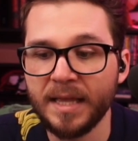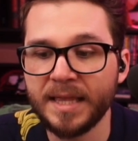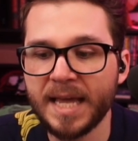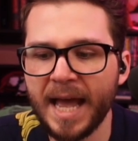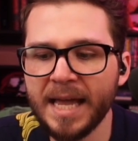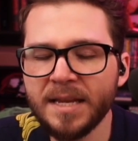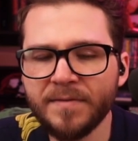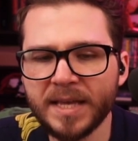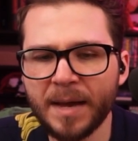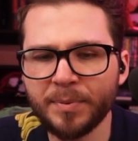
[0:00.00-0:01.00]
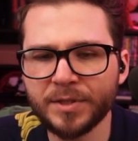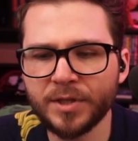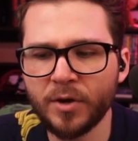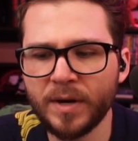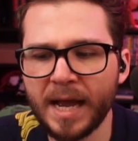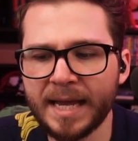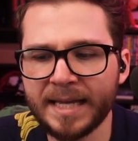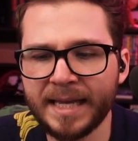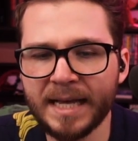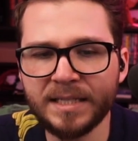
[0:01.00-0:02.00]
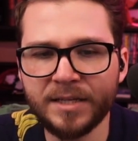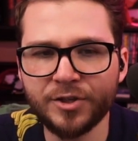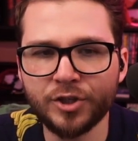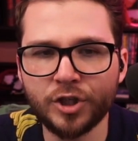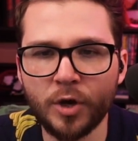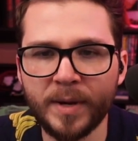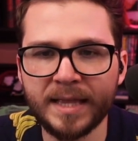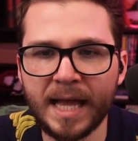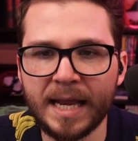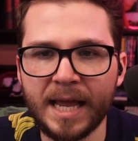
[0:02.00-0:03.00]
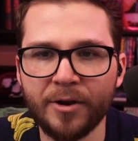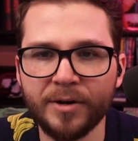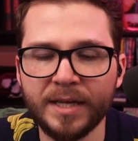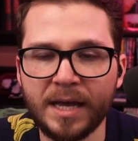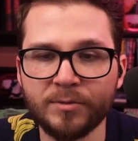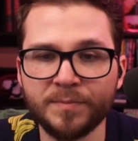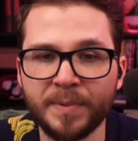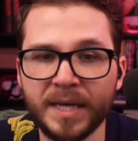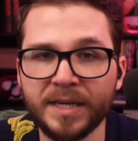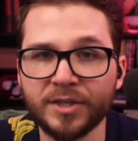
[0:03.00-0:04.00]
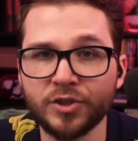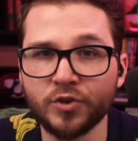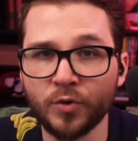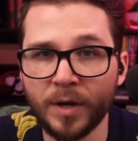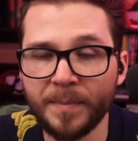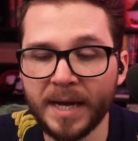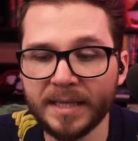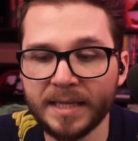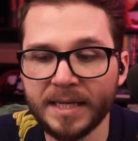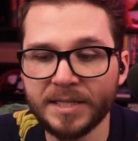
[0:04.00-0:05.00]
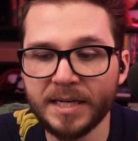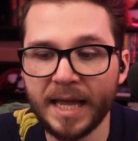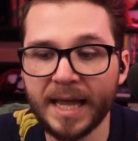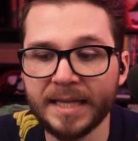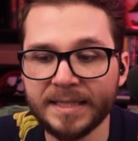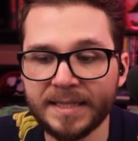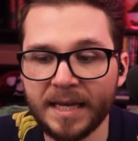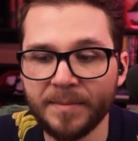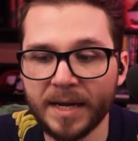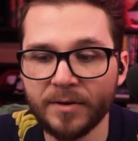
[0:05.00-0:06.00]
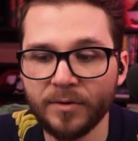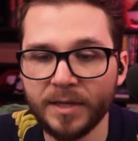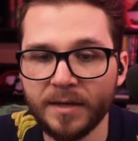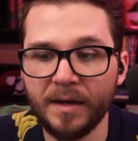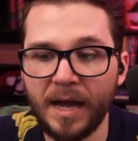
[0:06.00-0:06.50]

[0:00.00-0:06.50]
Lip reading: The end of the episode, I guess, is showing that area that was being destroyed by the Legion in San Magnolia.